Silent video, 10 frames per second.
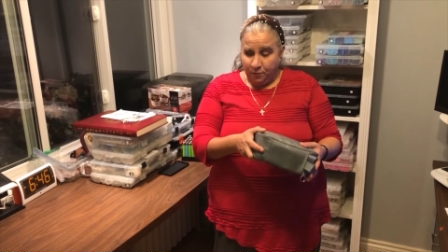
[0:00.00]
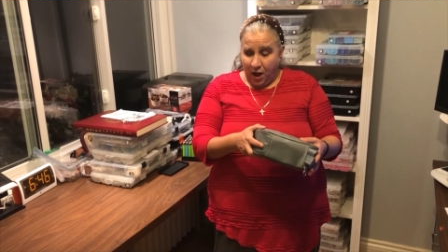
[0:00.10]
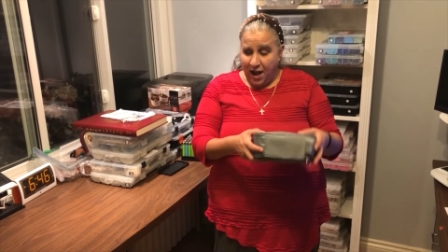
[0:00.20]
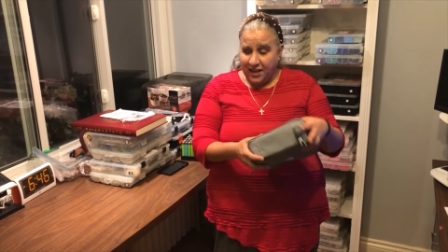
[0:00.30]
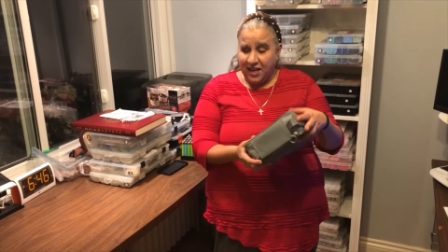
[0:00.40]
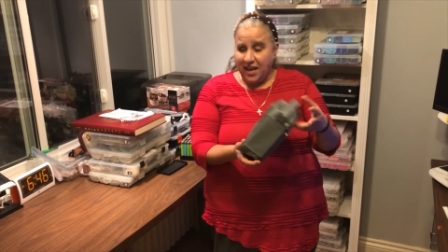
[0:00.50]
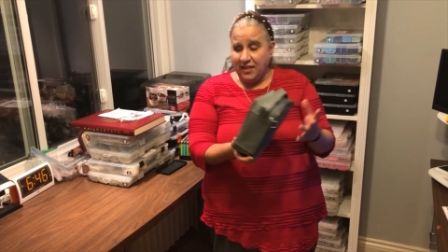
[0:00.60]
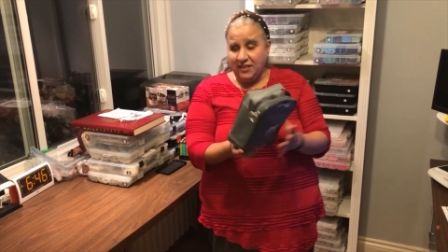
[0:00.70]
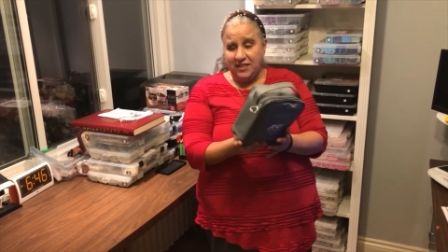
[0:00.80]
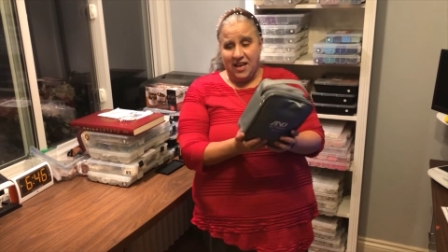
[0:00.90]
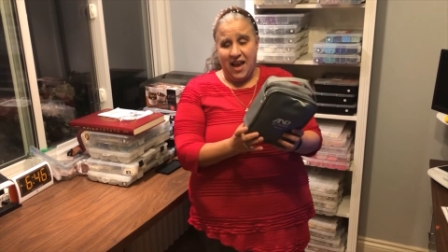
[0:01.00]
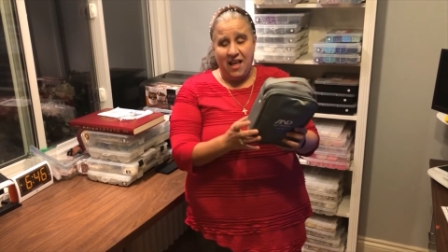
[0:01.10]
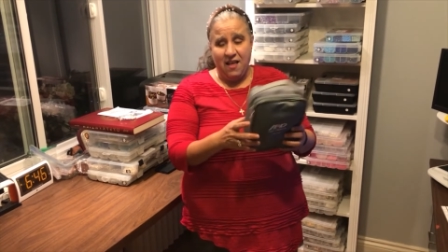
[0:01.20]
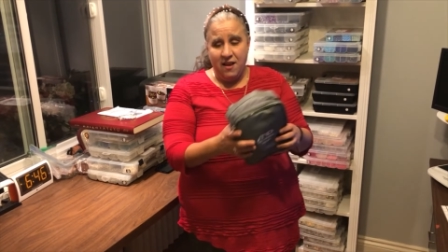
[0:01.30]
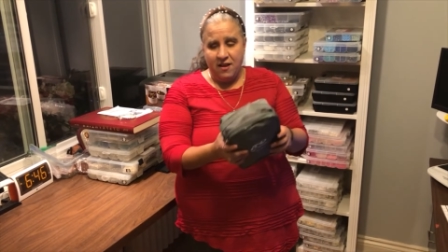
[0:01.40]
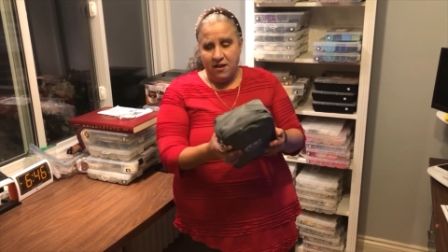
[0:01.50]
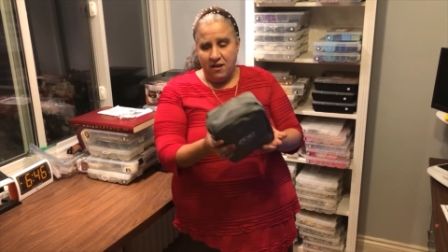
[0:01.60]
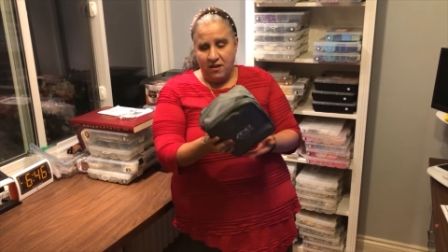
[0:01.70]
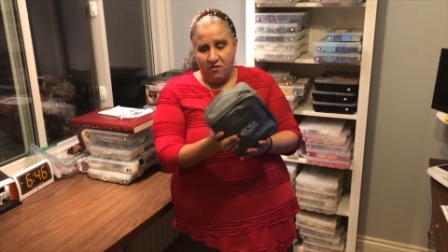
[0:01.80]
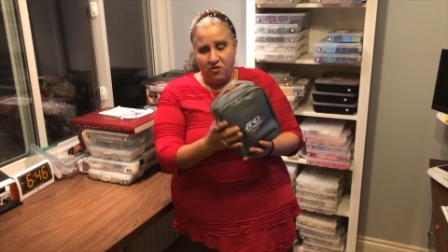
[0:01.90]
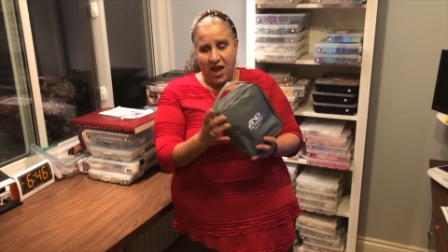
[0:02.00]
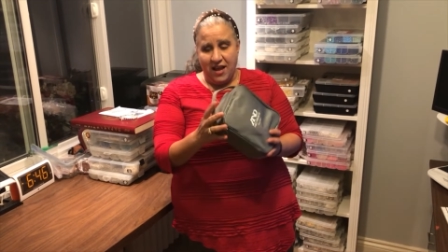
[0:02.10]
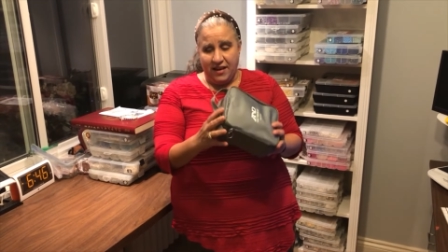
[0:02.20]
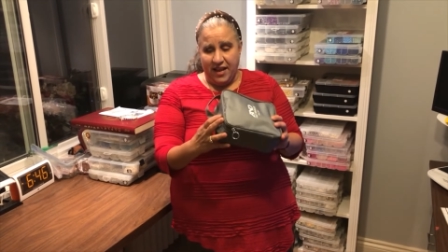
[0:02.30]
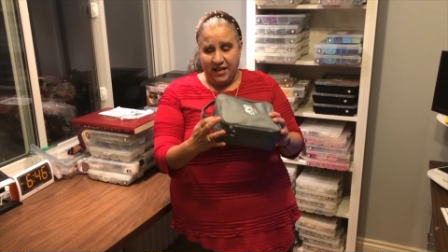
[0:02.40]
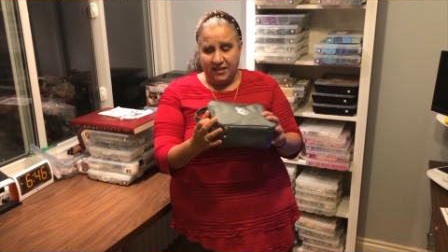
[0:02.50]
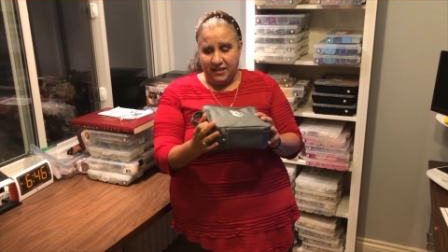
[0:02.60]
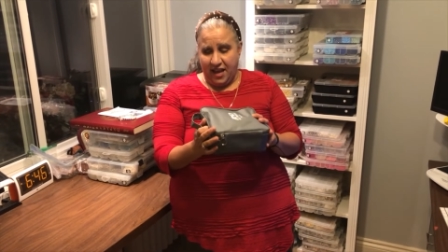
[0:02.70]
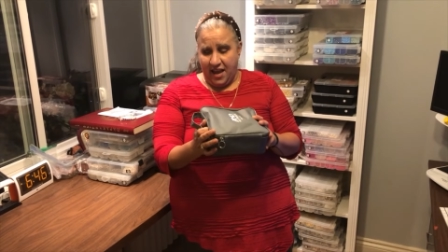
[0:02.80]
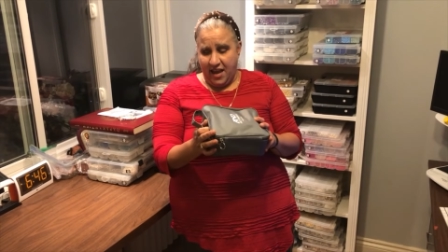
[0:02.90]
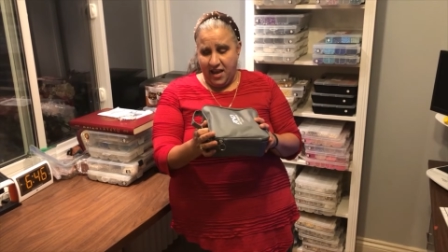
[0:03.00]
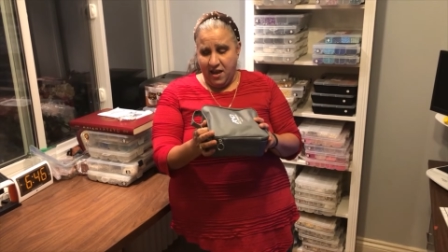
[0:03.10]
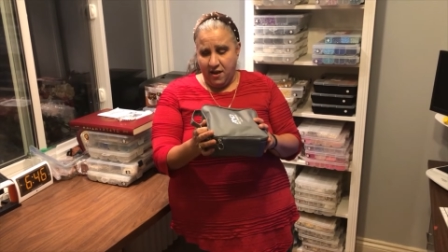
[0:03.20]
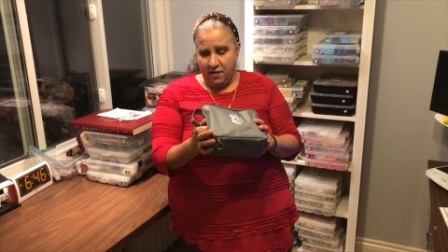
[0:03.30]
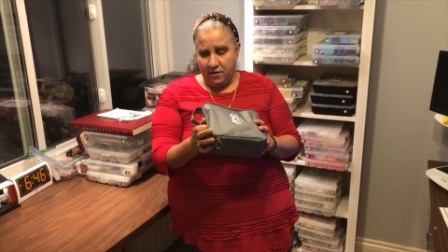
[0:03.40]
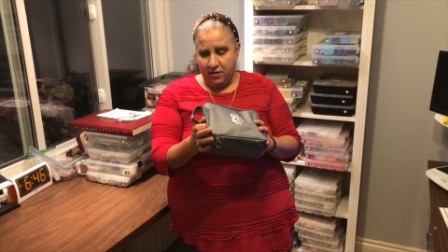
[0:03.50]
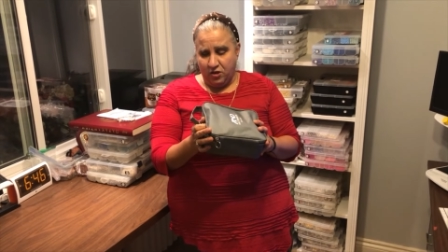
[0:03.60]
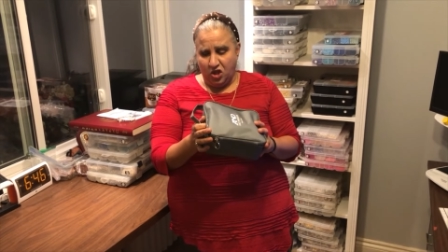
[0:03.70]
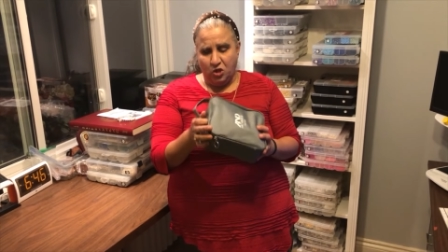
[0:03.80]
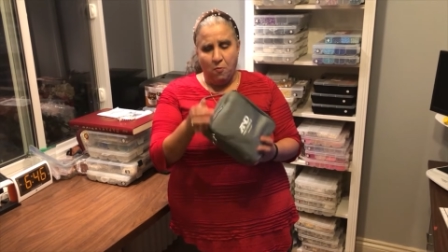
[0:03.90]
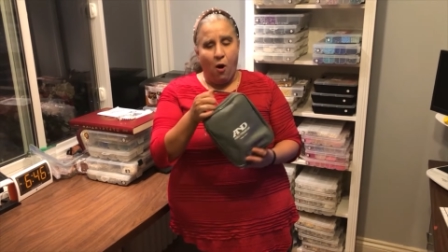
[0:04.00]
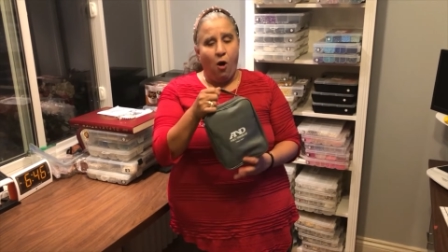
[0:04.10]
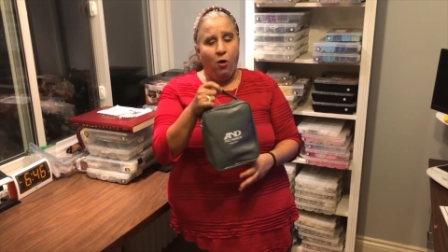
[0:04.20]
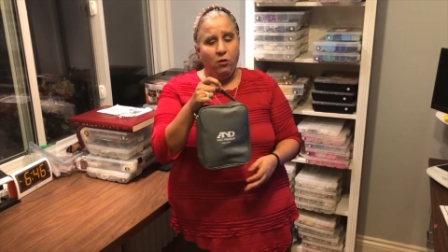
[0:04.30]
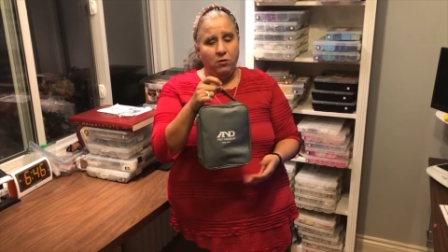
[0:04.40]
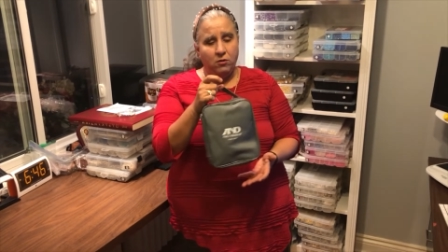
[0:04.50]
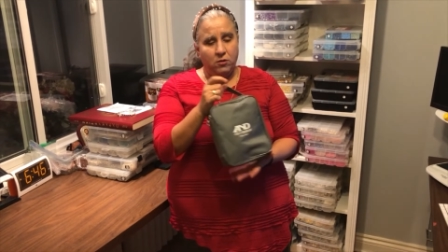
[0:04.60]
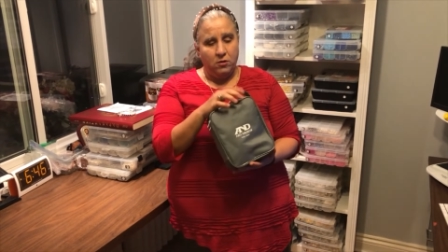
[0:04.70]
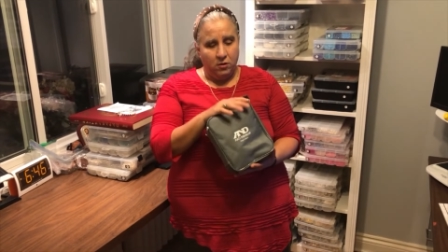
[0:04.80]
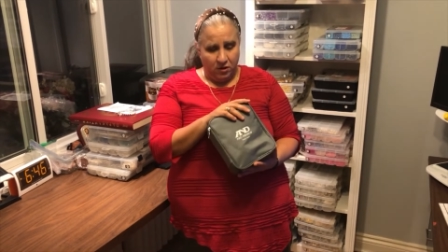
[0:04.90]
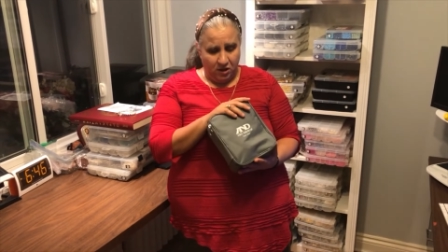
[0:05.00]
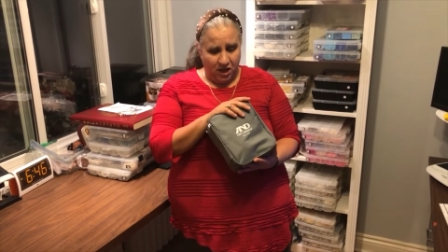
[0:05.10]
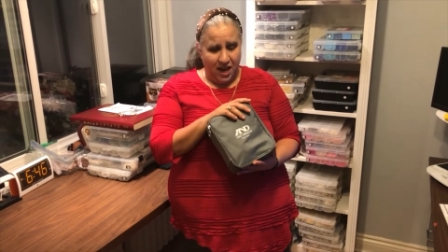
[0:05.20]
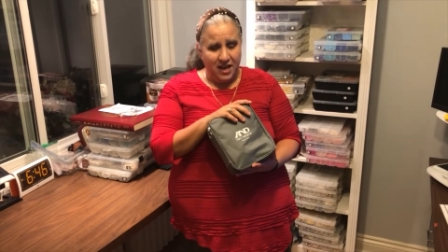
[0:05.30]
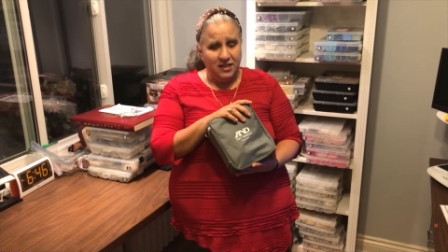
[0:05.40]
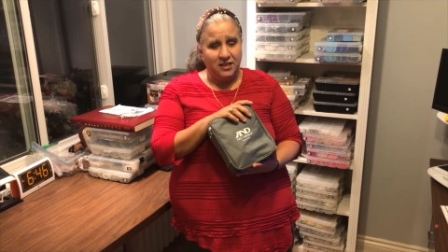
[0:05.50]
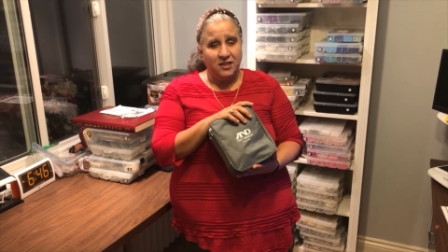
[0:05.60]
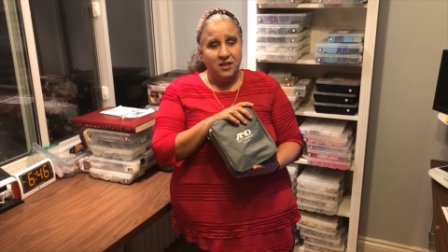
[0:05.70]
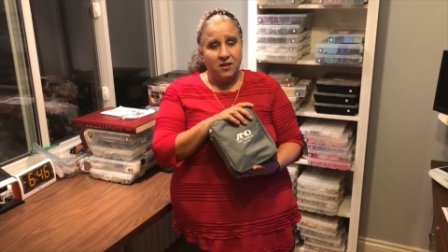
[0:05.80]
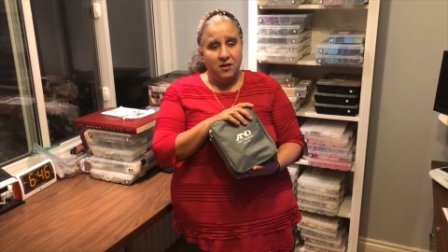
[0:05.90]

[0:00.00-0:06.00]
I can't say that it's a small case.